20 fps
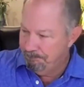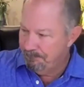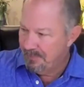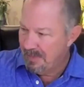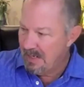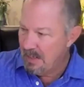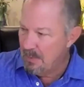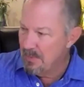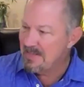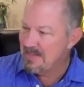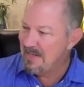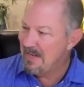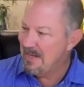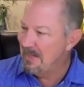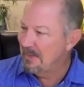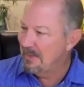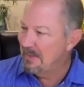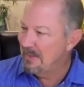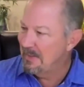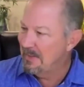He went to
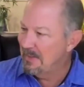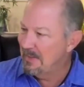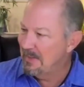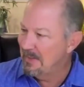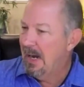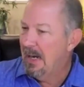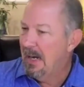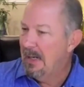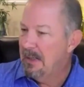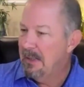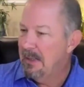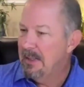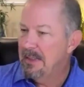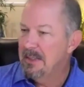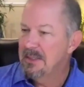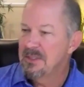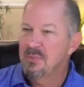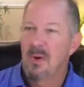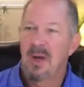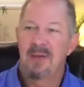Italy,
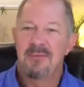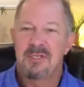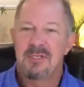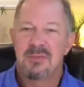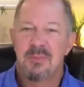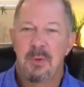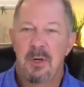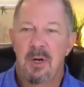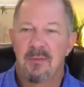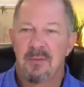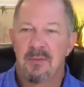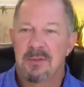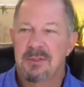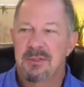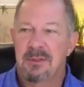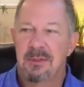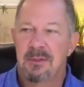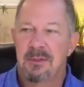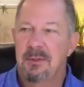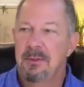and he and his wife just went over
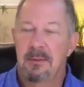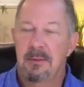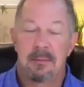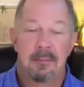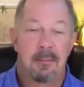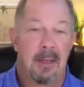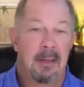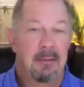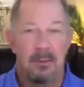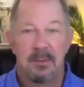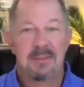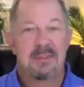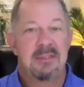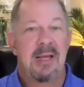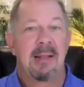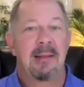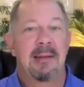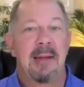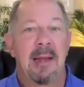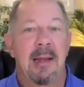to, well, they went
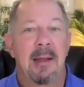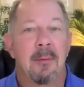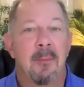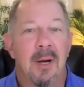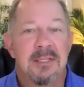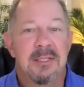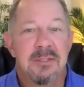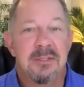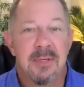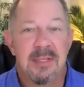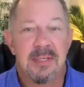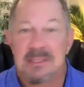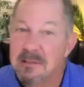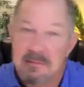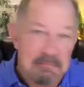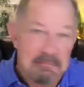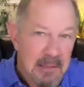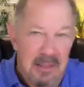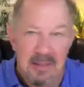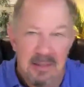to Talladega, watch the
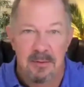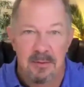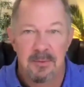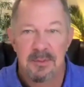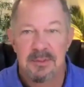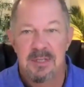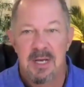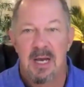races, whatever it was.